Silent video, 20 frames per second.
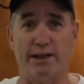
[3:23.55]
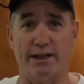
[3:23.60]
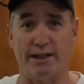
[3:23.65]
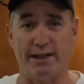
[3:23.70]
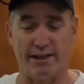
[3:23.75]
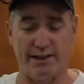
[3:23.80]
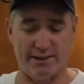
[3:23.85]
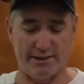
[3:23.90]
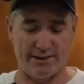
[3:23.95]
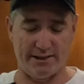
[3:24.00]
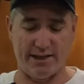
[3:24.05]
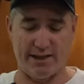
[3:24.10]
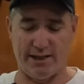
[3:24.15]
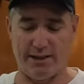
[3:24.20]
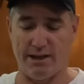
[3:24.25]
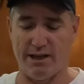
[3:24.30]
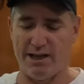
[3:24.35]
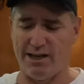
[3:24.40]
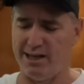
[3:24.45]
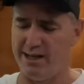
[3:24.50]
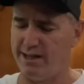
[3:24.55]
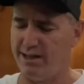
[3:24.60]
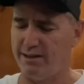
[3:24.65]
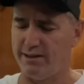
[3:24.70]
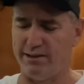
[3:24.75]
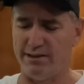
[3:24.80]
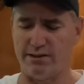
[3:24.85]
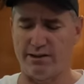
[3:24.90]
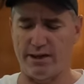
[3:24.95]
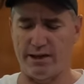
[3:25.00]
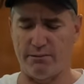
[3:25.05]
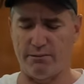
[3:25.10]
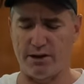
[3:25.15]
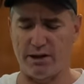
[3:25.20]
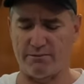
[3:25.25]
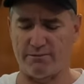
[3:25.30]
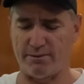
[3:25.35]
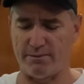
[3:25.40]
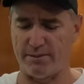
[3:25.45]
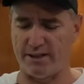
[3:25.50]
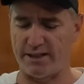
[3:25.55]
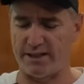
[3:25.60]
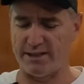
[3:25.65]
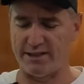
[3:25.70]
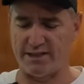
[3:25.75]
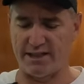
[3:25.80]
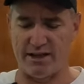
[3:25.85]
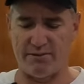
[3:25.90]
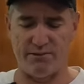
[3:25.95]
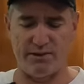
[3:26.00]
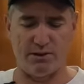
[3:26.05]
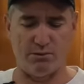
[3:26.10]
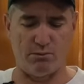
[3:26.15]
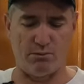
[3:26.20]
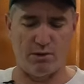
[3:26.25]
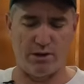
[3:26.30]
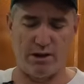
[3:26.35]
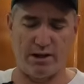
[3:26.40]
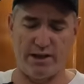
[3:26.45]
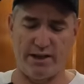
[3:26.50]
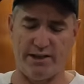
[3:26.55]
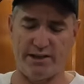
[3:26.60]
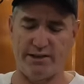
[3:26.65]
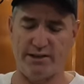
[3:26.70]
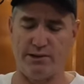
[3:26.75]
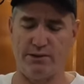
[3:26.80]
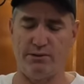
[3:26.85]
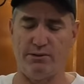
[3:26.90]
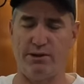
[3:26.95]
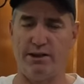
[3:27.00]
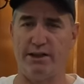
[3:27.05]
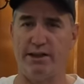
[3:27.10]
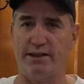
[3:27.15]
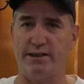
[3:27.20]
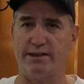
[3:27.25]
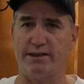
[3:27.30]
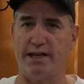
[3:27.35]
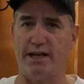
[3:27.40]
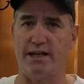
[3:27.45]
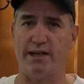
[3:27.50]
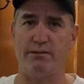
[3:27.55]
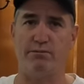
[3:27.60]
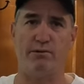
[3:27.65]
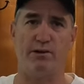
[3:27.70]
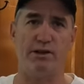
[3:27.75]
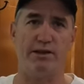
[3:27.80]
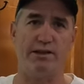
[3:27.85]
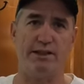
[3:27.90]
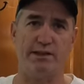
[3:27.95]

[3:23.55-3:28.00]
It is they're anywhere from like a 7-to-1 to a 10-in-1.